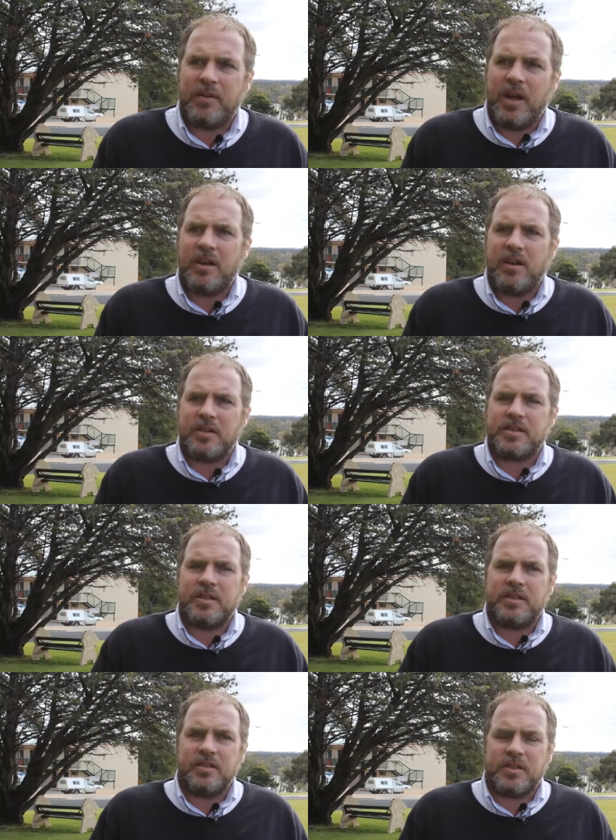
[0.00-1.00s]
Landholders
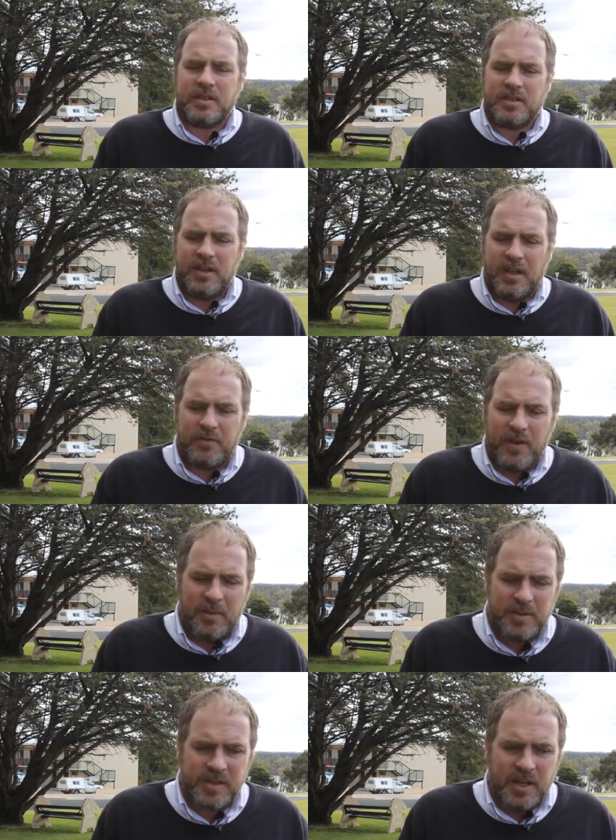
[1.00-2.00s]
need to look at, and
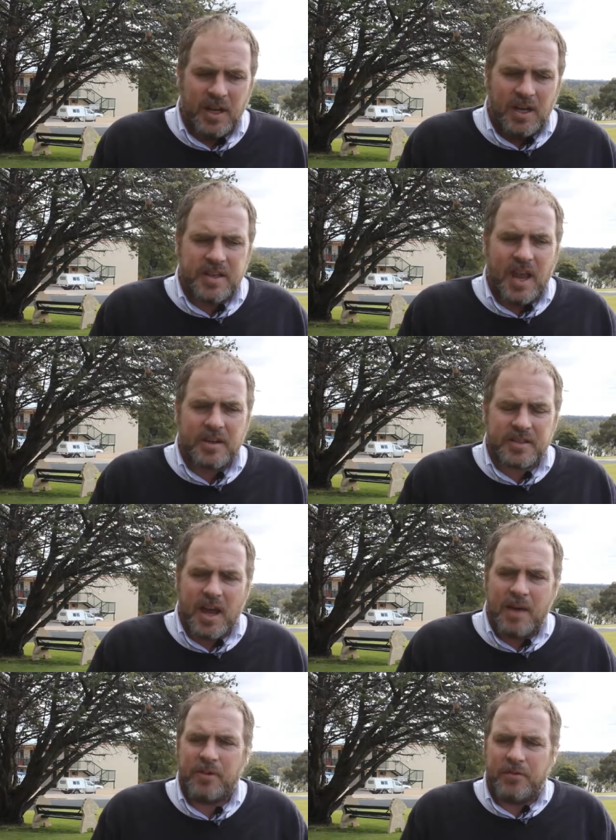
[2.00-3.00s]
farmers, is how does
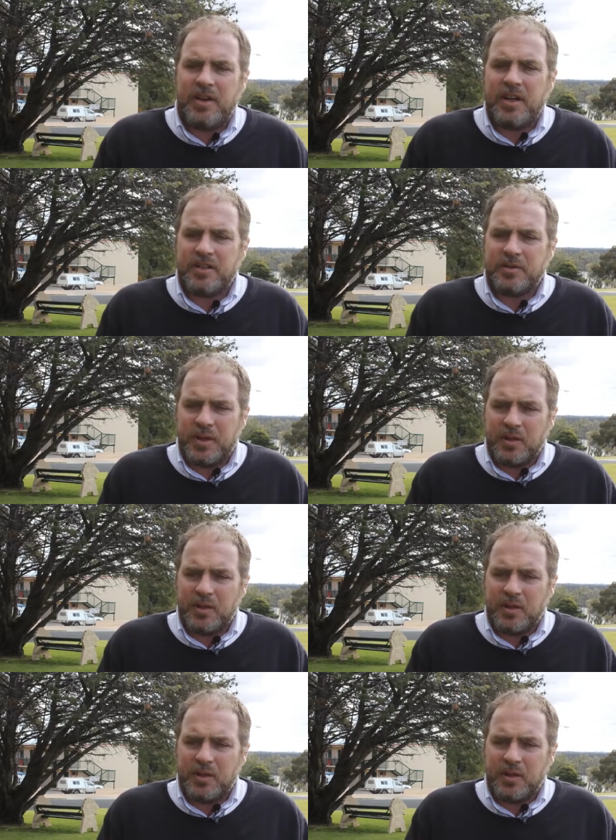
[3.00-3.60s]
carbon fitting into it?